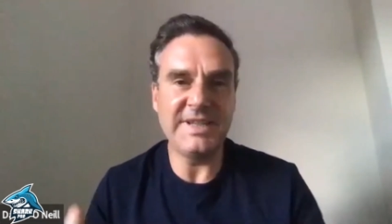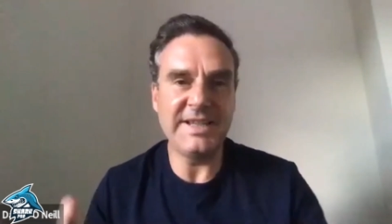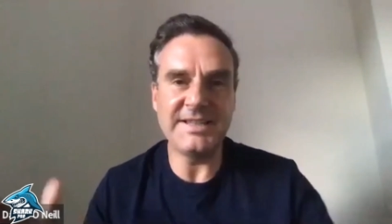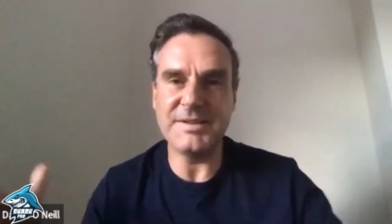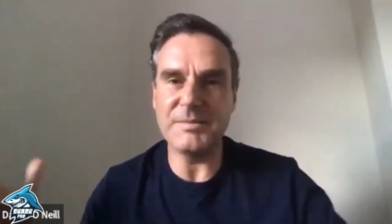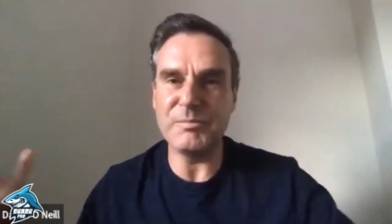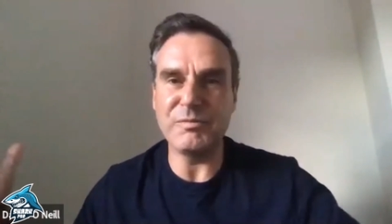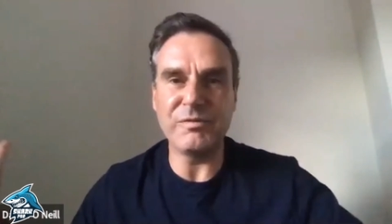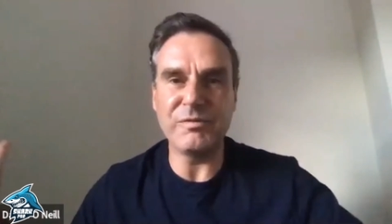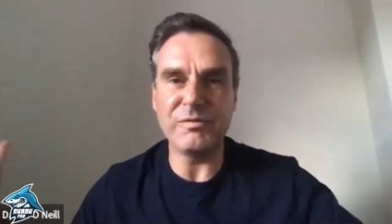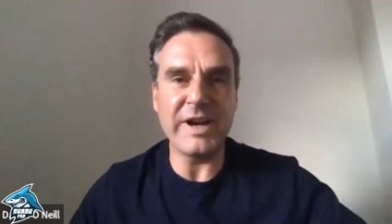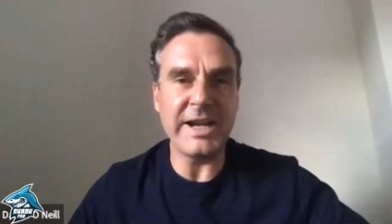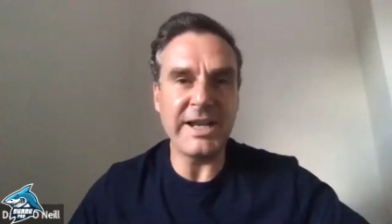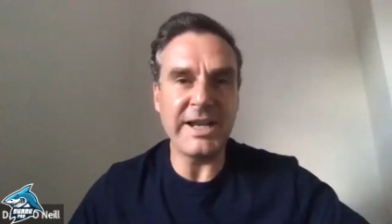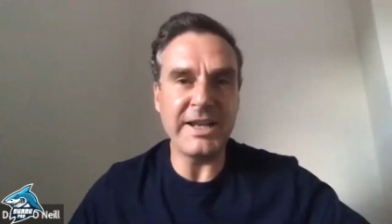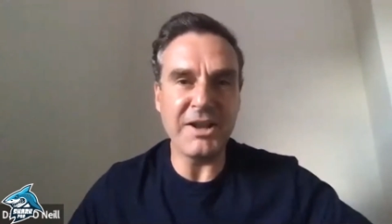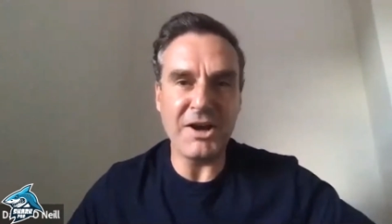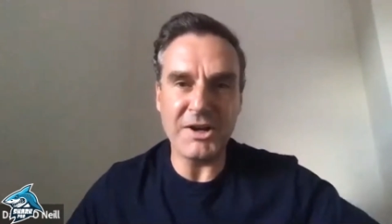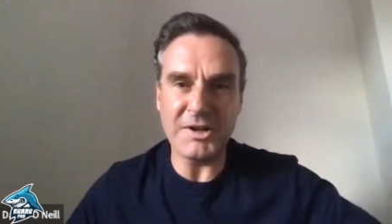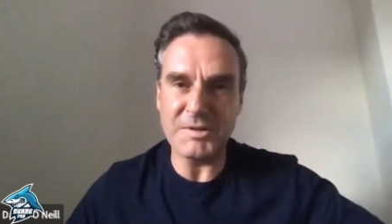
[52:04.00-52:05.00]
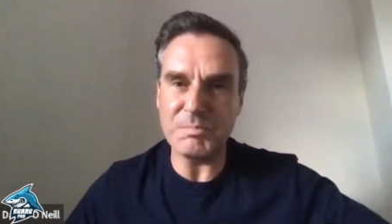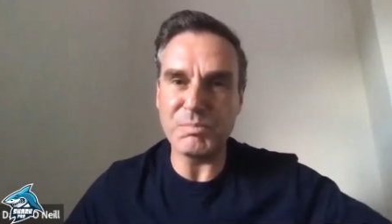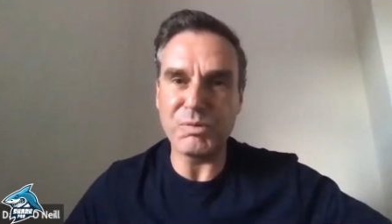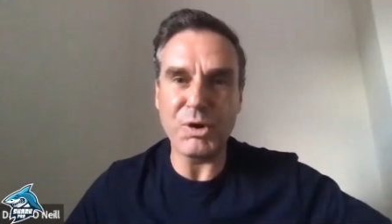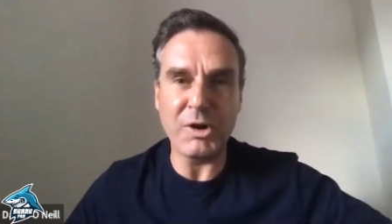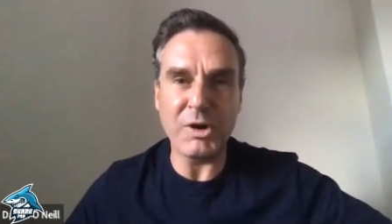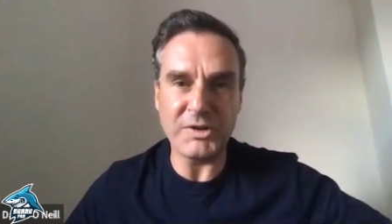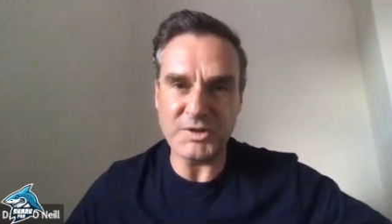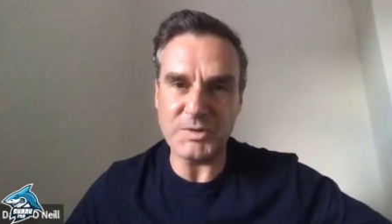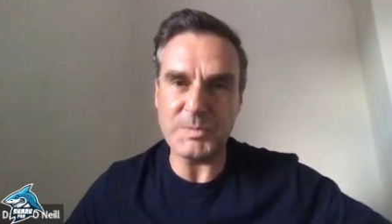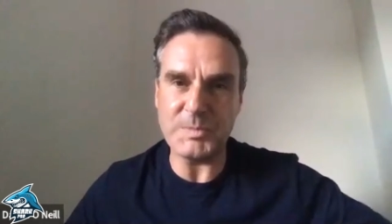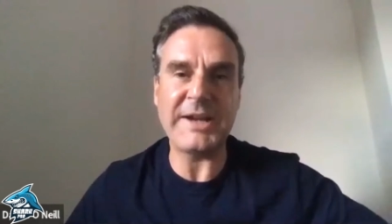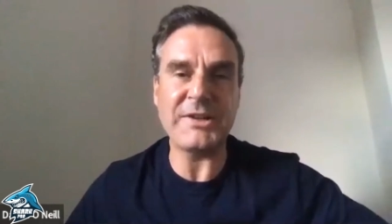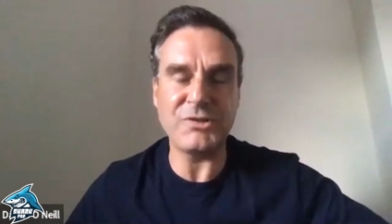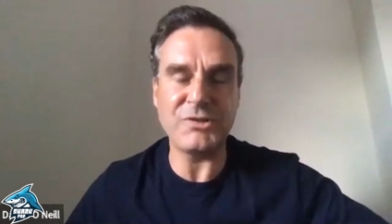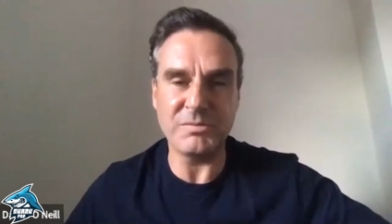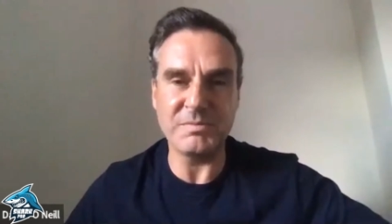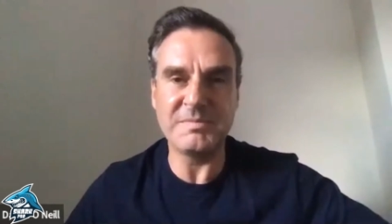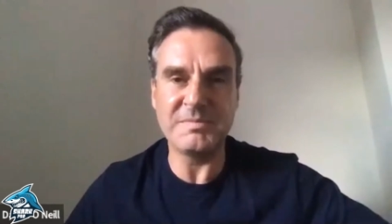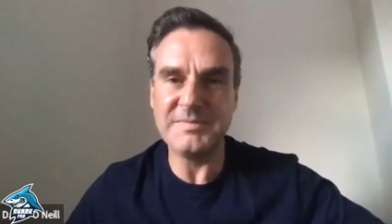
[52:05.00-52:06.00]
it's a very long, broad
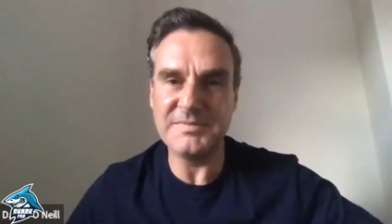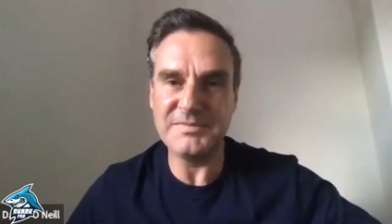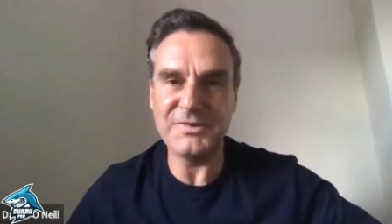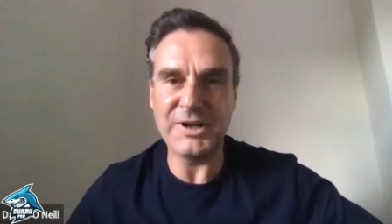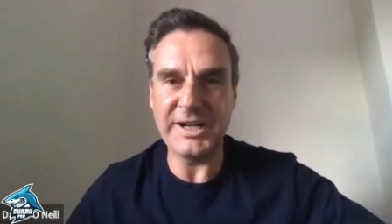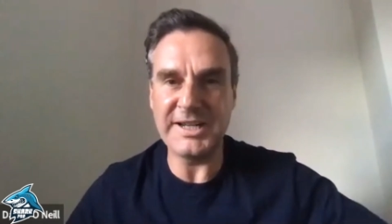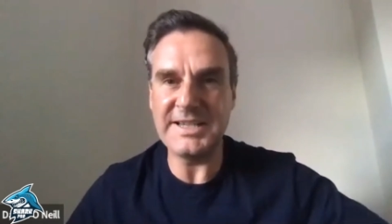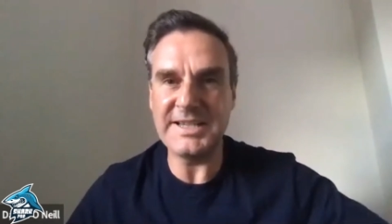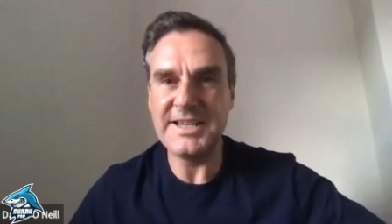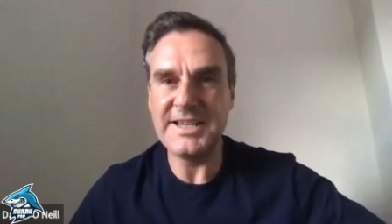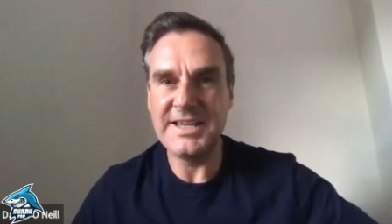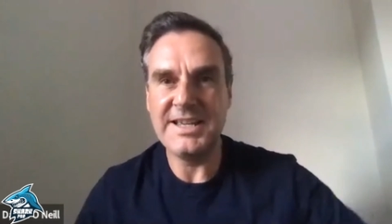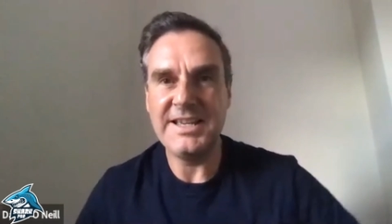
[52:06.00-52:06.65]
spectrum, right?